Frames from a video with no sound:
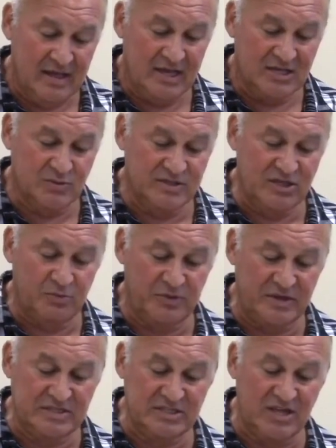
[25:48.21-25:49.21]
as well as other
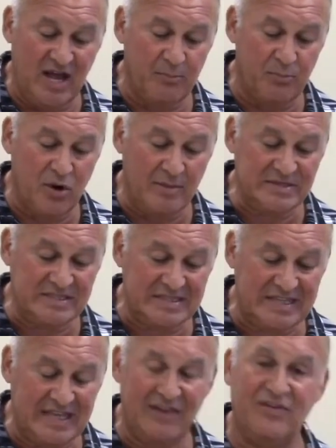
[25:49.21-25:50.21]
places, God promises
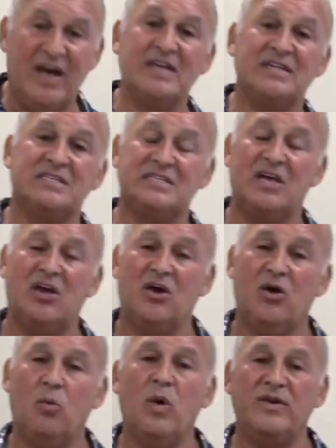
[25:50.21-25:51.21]
to give us
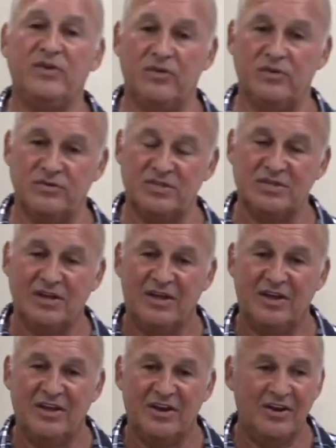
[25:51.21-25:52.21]
wonders.
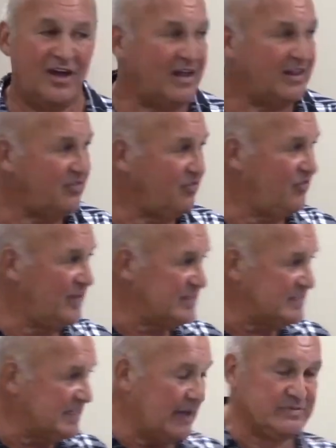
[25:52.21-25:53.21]
Not
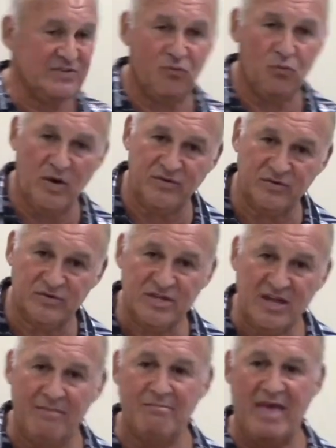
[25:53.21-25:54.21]
these types of wonders,
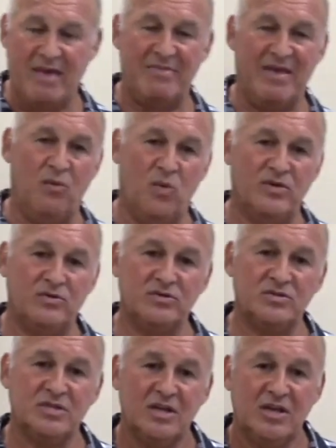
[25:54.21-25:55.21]
not man made
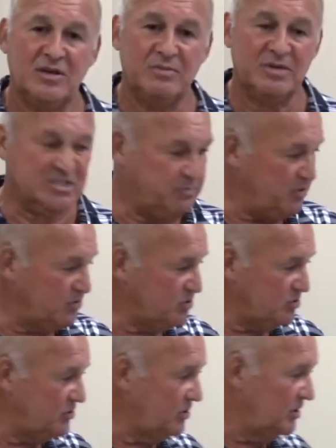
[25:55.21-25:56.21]
wonders, but
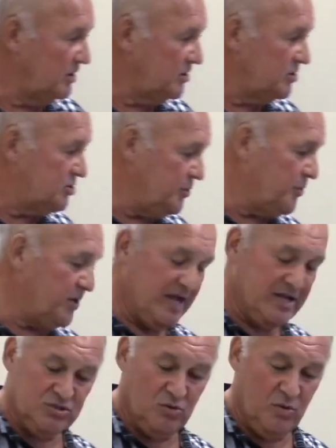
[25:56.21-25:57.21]
spiritual,
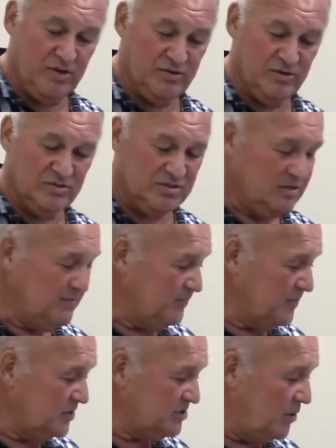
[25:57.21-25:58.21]
supernatural wonders.
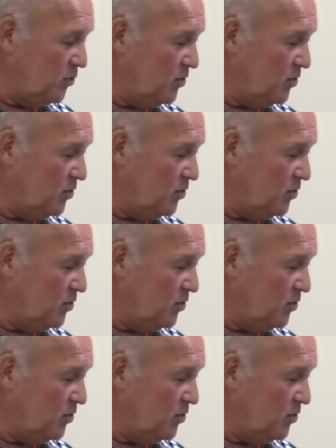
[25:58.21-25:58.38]
Psalm